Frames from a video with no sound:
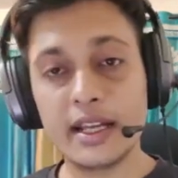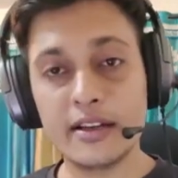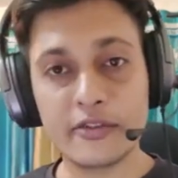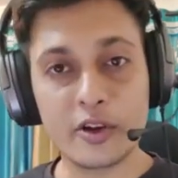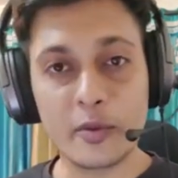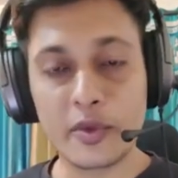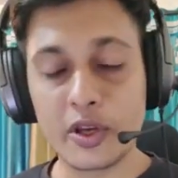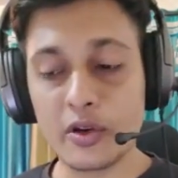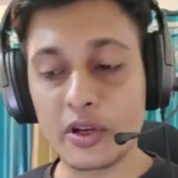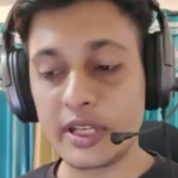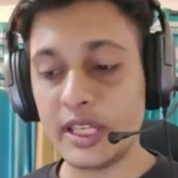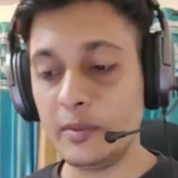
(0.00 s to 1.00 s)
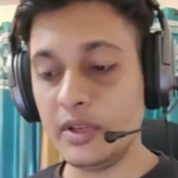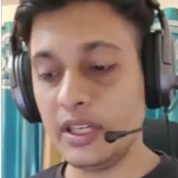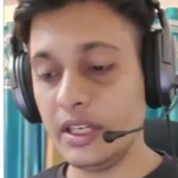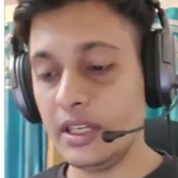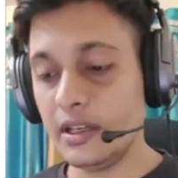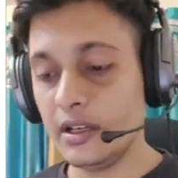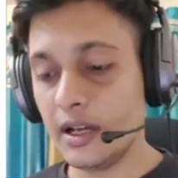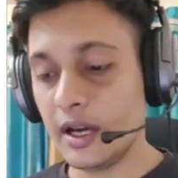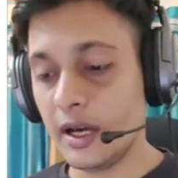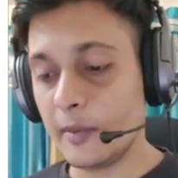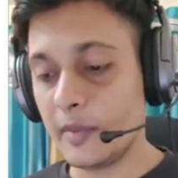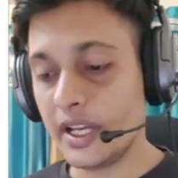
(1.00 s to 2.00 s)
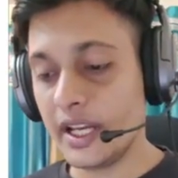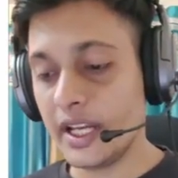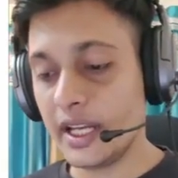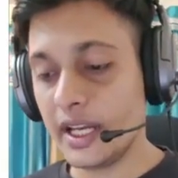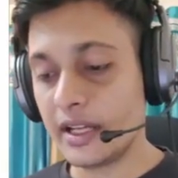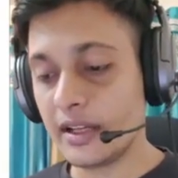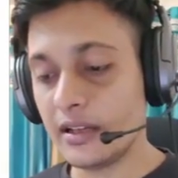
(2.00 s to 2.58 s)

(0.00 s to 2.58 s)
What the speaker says: your DB, update data,